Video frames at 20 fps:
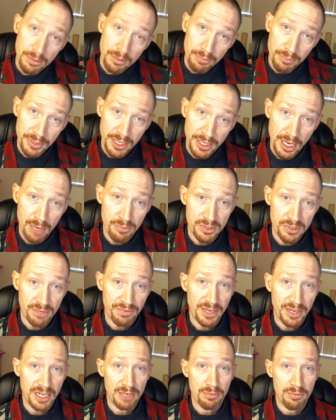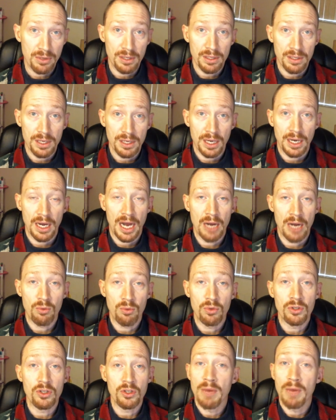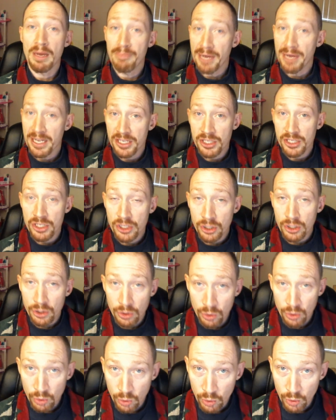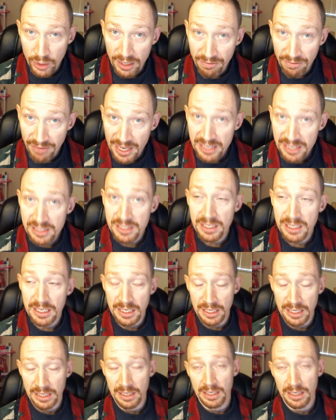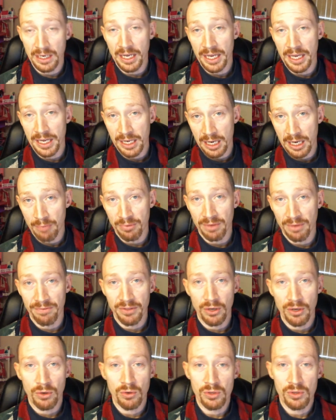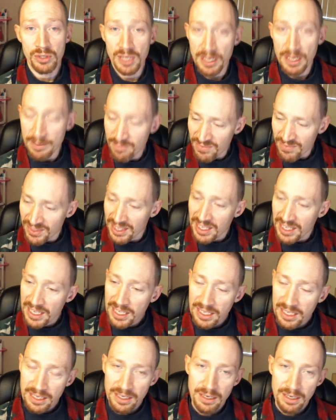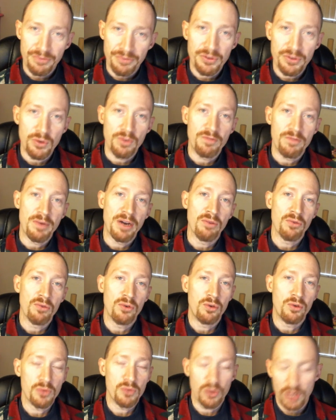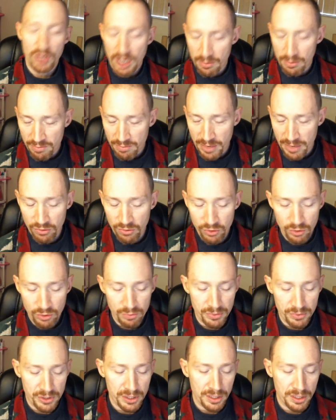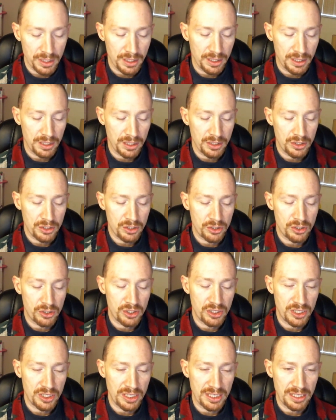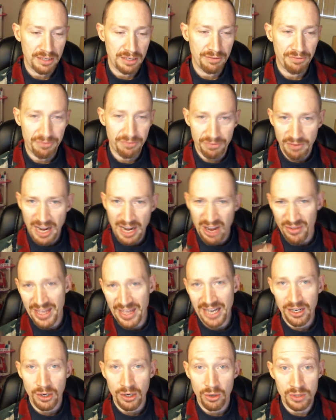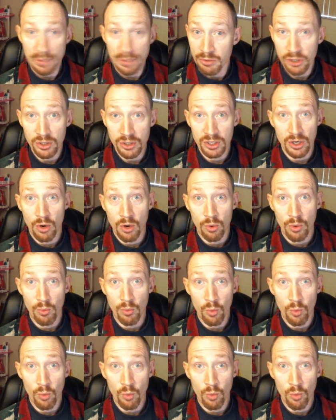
becomes available, uh, I will do my best to invest in a couple of those in a few of my rooms or a couple of my rooms uh, to see if how that goes. I'm sure it'll go